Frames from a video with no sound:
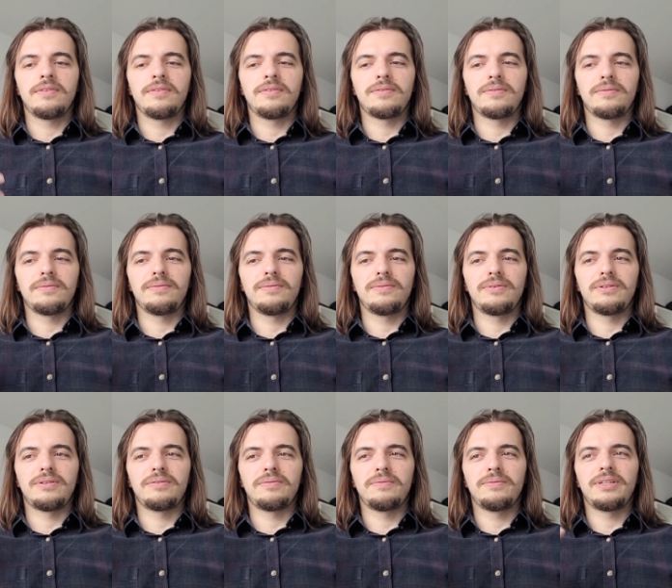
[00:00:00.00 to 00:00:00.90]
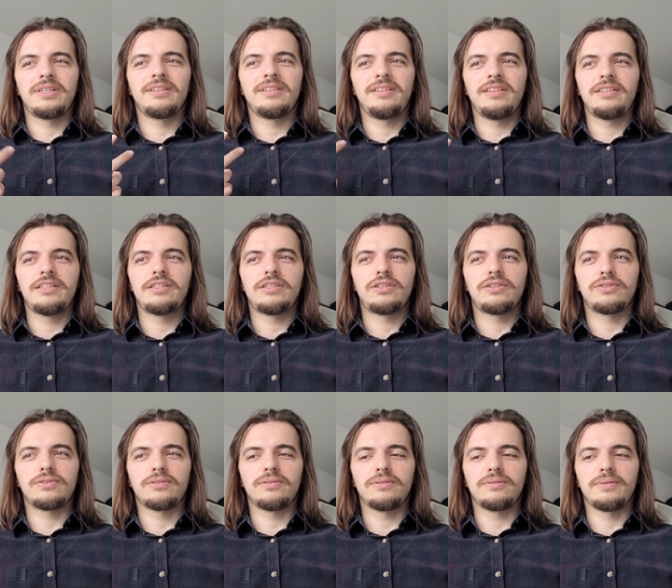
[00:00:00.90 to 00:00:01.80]
um, and within the
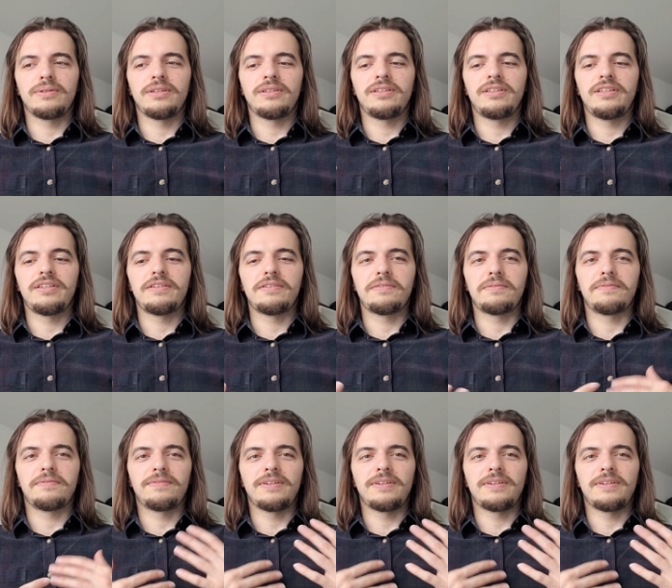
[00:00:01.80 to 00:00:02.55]
short within the